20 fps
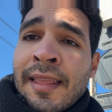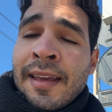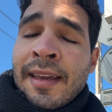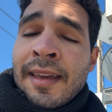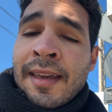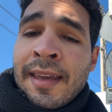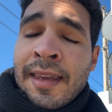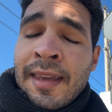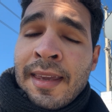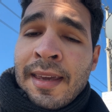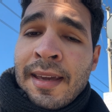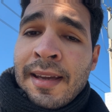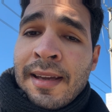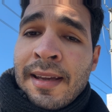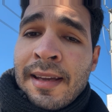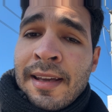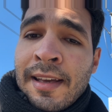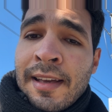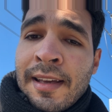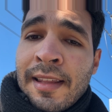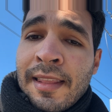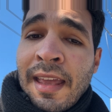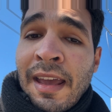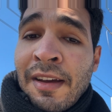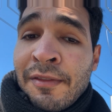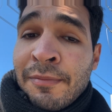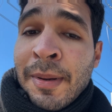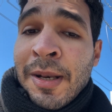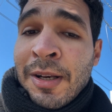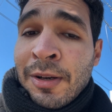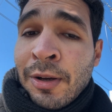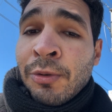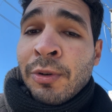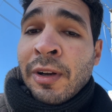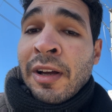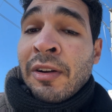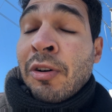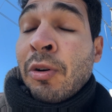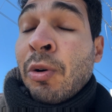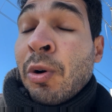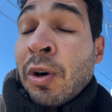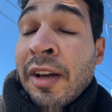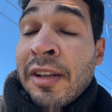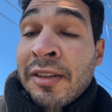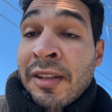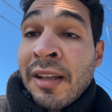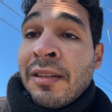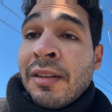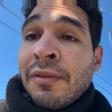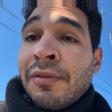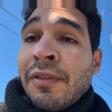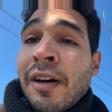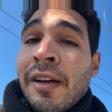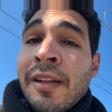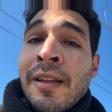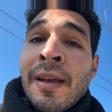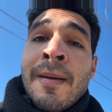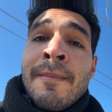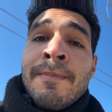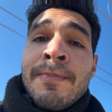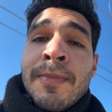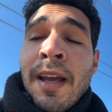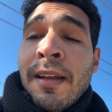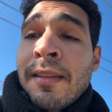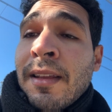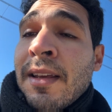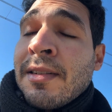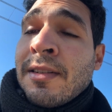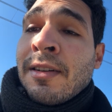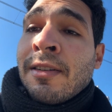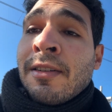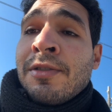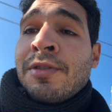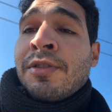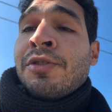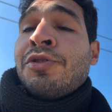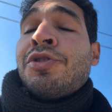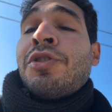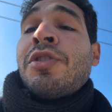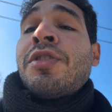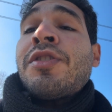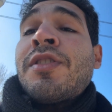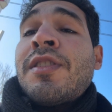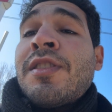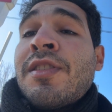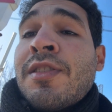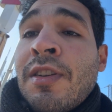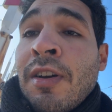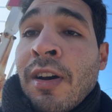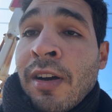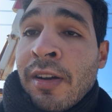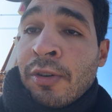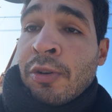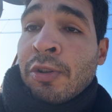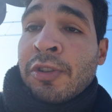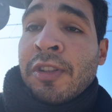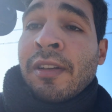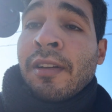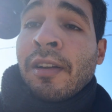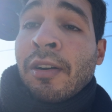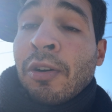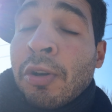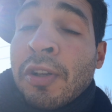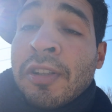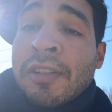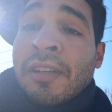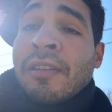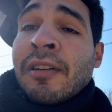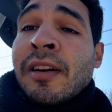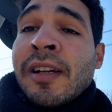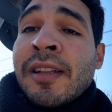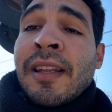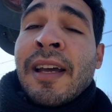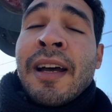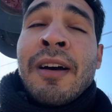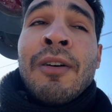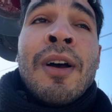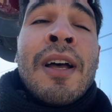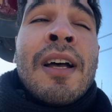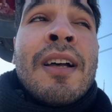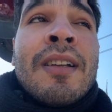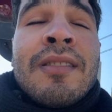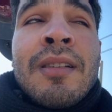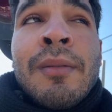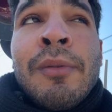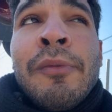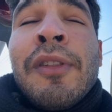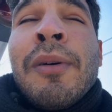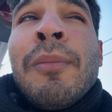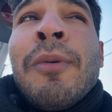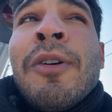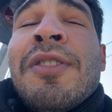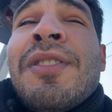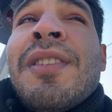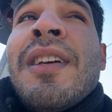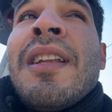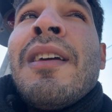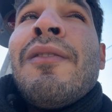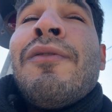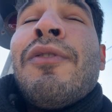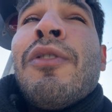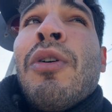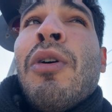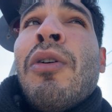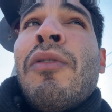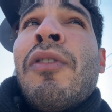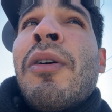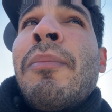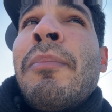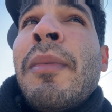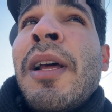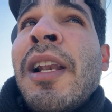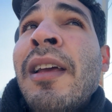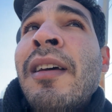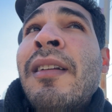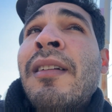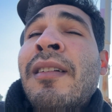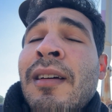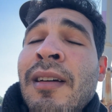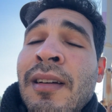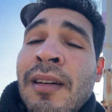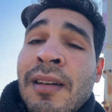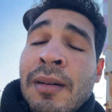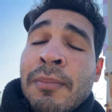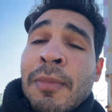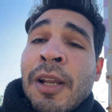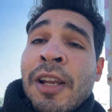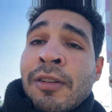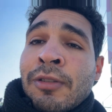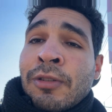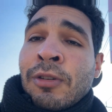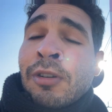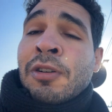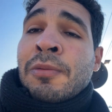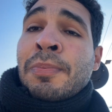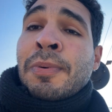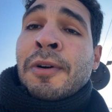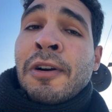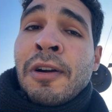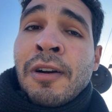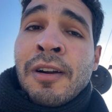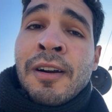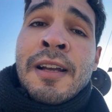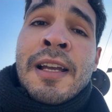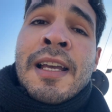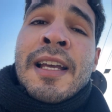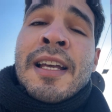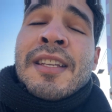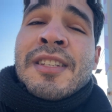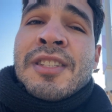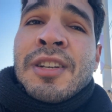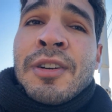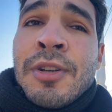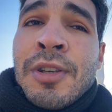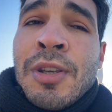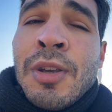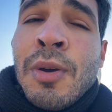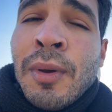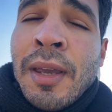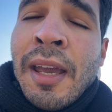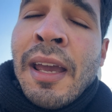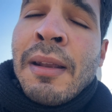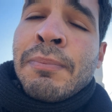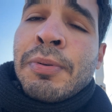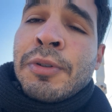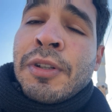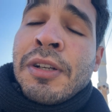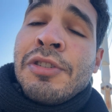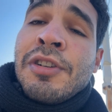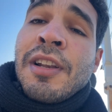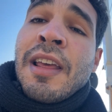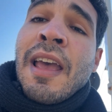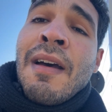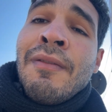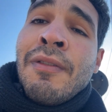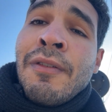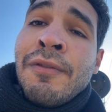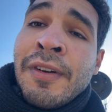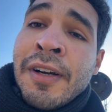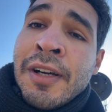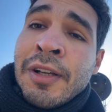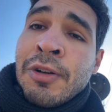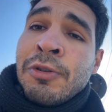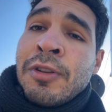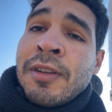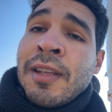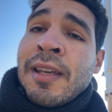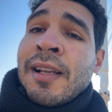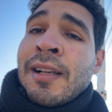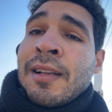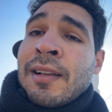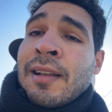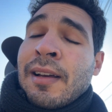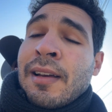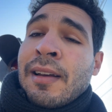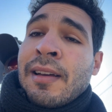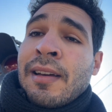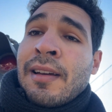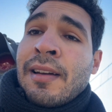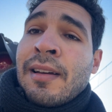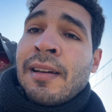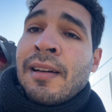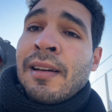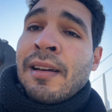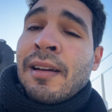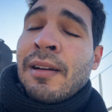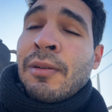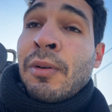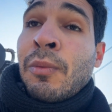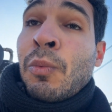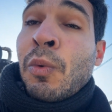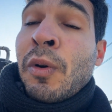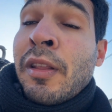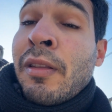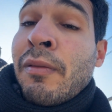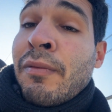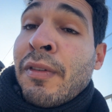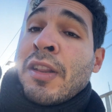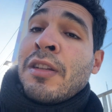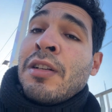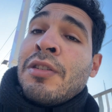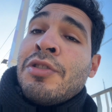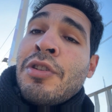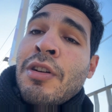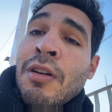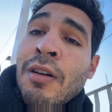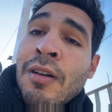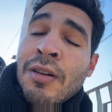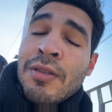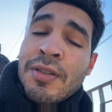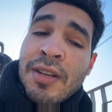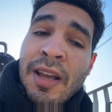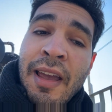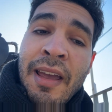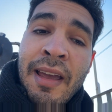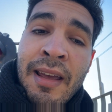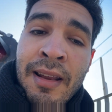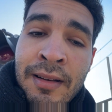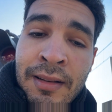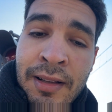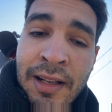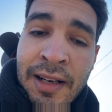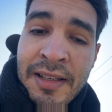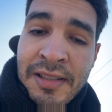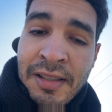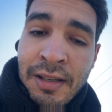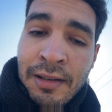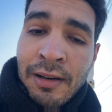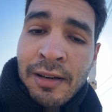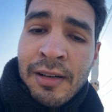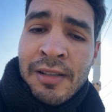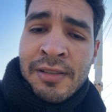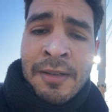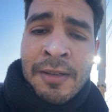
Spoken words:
they have been known or identified, these cars are just skyrocketing right now. Some of them are selling for over $1 million per car. So you can potentially have a very good deal with vintage cars and classic cars.